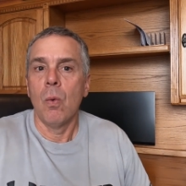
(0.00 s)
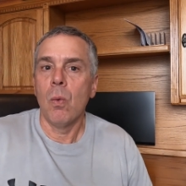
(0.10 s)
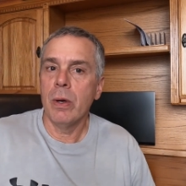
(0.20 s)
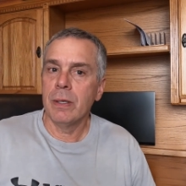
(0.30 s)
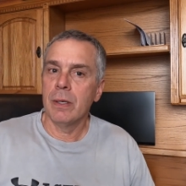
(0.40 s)

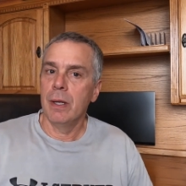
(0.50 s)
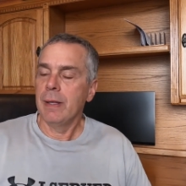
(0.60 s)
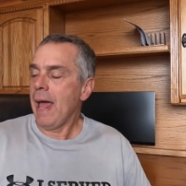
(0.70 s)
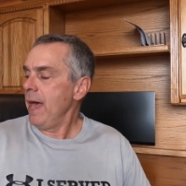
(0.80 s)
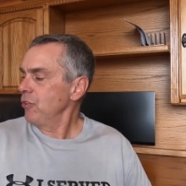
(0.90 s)
One
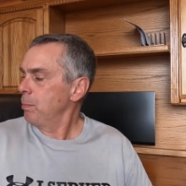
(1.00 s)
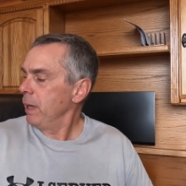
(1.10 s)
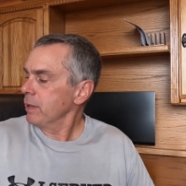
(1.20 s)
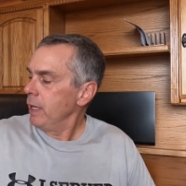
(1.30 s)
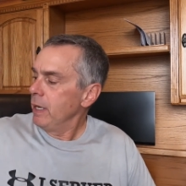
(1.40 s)

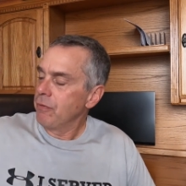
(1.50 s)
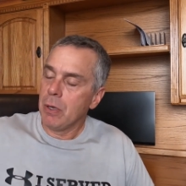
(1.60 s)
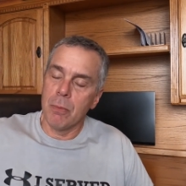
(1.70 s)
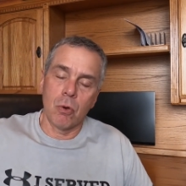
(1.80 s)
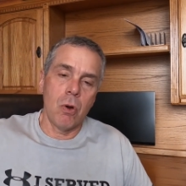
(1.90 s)
aspect that I've
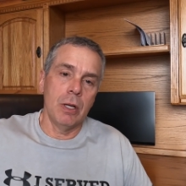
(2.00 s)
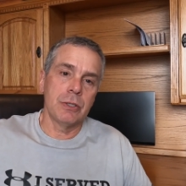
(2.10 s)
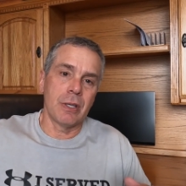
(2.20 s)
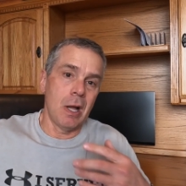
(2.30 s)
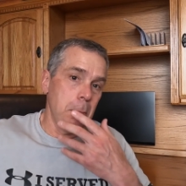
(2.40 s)
come
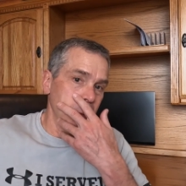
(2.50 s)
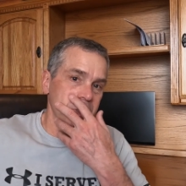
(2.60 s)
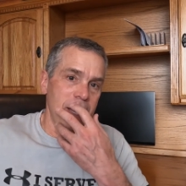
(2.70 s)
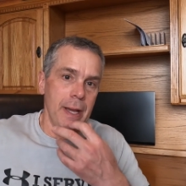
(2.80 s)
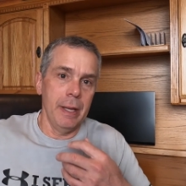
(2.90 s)
across a couple
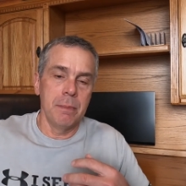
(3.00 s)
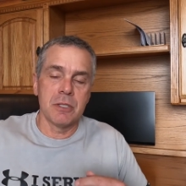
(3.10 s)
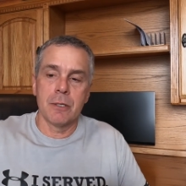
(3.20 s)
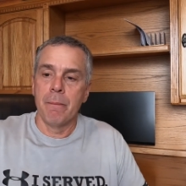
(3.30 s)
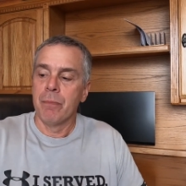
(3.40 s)

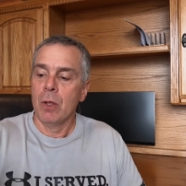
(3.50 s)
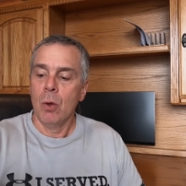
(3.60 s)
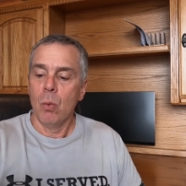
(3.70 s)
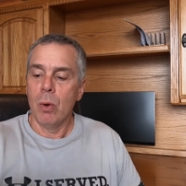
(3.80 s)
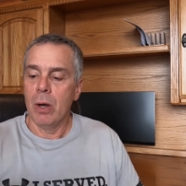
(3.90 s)
times
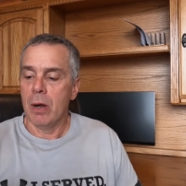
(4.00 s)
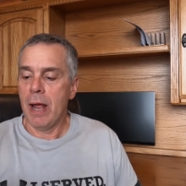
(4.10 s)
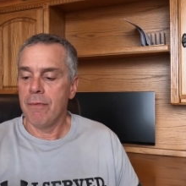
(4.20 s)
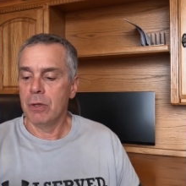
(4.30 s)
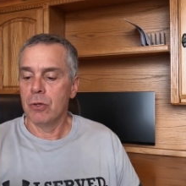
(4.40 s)
where
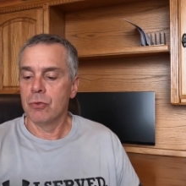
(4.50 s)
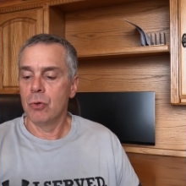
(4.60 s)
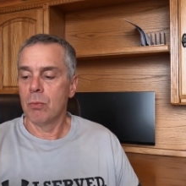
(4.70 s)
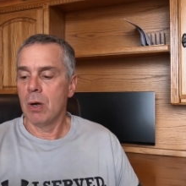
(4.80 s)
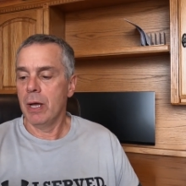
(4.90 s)
having a
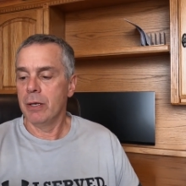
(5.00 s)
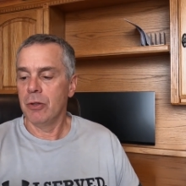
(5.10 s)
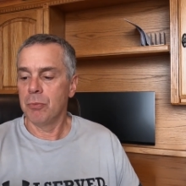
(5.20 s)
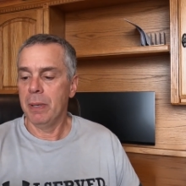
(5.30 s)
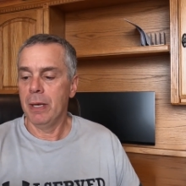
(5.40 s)
zoom rod
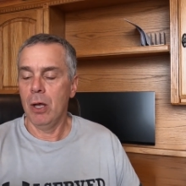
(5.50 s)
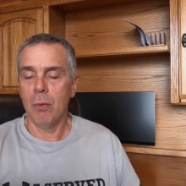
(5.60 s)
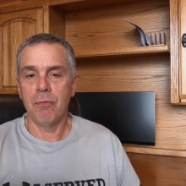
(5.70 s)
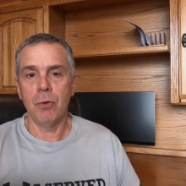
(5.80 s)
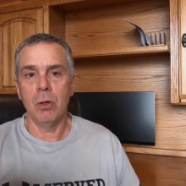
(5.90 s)
has been
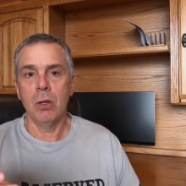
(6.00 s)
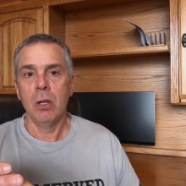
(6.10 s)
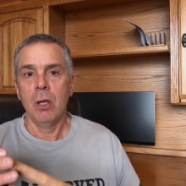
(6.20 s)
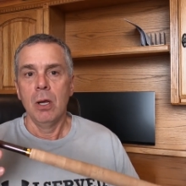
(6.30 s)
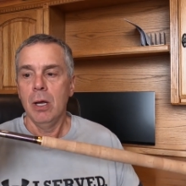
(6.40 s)

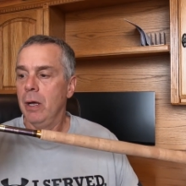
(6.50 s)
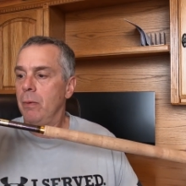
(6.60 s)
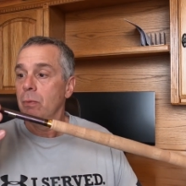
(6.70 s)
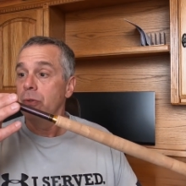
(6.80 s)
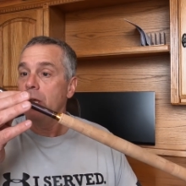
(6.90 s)
helpful
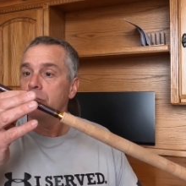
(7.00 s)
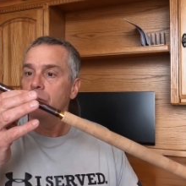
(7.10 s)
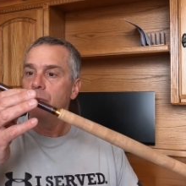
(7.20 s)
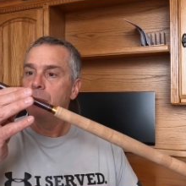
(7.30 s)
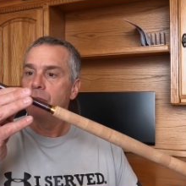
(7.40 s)
uh, was
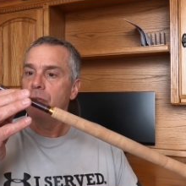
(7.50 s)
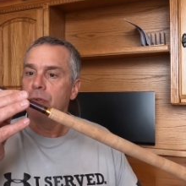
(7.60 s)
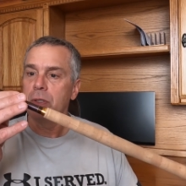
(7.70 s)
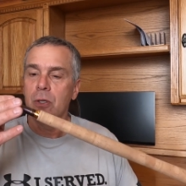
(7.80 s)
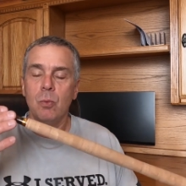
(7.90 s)
actually
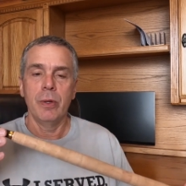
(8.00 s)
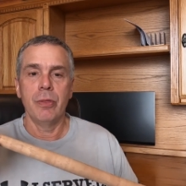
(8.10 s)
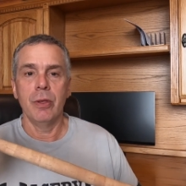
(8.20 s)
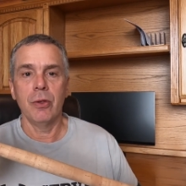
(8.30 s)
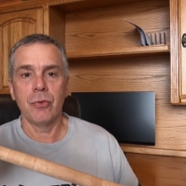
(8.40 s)
specifically
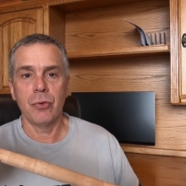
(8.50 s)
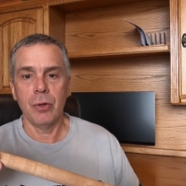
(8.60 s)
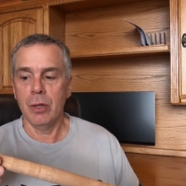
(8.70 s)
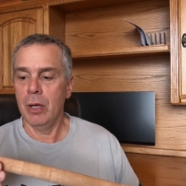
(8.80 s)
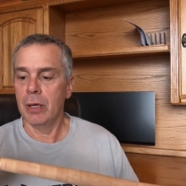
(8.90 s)
with
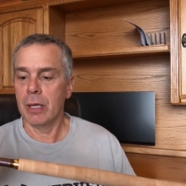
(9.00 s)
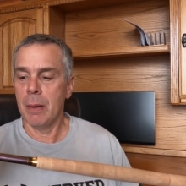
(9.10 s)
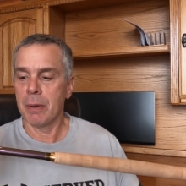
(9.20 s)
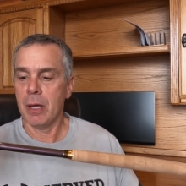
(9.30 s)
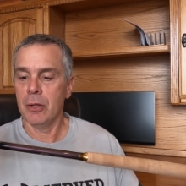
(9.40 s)
this uh,
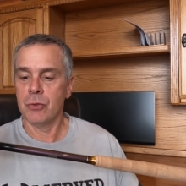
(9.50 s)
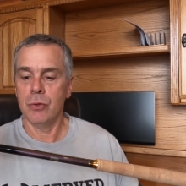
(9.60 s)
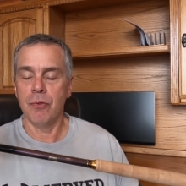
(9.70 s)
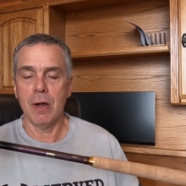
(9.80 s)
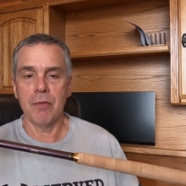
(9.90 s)

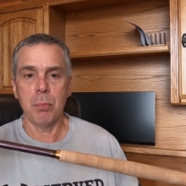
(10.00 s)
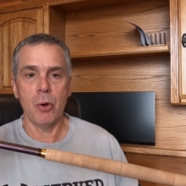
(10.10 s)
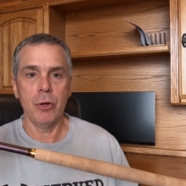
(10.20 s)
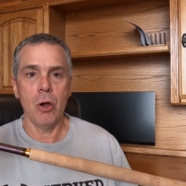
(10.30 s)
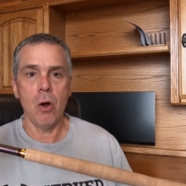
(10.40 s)
Gamakatsu
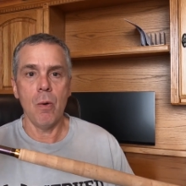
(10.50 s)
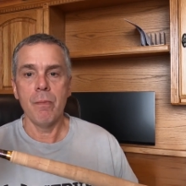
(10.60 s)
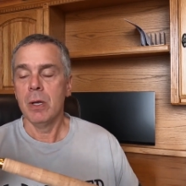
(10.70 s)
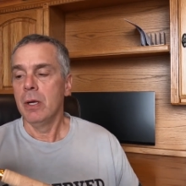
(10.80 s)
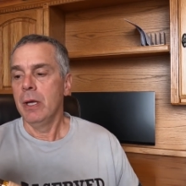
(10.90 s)
5.0